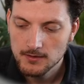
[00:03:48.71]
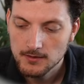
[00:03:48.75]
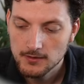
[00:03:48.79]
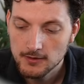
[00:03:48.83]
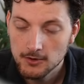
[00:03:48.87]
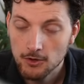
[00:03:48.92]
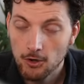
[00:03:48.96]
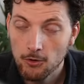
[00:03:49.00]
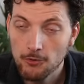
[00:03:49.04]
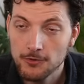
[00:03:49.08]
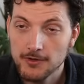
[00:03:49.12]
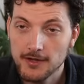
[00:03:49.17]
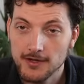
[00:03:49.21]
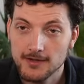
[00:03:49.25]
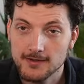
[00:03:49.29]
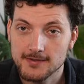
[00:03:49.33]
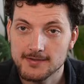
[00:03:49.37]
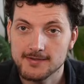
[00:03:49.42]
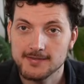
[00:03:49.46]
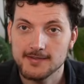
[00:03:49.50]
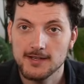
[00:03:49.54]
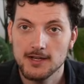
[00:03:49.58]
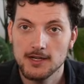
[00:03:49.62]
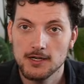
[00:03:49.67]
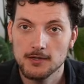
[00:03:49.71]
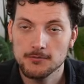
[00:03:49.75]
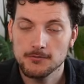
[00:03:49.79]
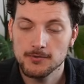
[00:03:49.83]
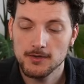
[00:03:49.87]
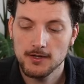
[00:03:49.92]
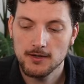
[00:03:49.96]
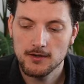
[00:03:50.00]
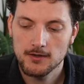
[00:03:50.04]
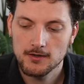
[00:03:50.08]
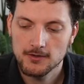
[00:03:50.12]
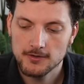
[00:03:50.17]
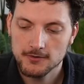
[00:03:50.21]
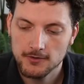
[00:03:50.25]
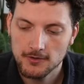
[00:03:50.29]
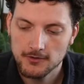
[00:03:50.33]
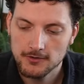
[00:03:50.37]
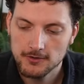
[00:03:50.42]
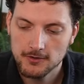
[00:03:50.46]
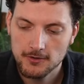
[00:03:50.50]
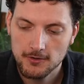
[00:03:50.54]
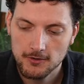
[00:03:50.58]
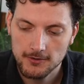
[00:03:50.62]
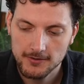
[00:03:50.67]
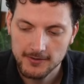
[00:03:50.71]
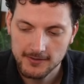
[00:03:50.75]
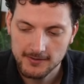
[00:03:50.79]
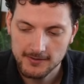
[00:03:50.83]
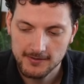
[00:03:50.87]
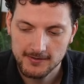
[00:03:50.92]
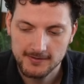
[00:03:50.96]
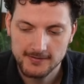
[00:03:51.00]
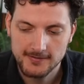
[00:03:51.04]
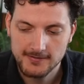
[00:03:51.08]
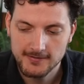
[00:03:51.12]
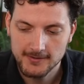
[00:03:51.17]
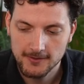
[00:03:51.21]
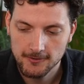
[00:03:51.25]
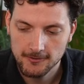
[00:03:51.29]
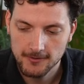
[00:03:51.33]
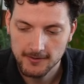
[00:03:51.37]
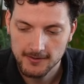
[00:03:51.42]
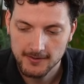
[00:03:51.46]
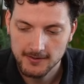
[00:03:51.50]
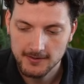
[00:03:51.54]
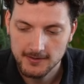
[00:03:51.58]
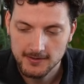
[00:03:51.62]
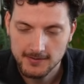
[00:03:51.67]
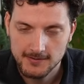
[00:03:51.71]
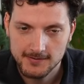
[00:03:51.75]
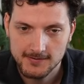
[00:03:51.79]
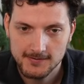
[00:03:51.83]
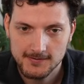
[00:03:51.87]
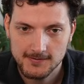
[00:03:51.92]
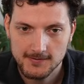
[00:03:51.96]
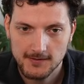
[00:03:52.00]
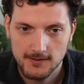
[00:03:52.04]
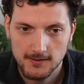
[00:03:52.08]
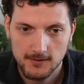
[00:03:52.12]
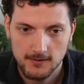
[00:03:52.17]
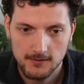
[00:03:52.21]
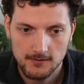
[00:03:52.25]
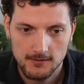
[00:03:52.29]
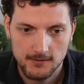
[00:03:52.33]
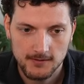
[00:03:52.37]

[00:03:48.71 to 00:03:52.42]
codec itself, yeah, and on the codec I see already it's the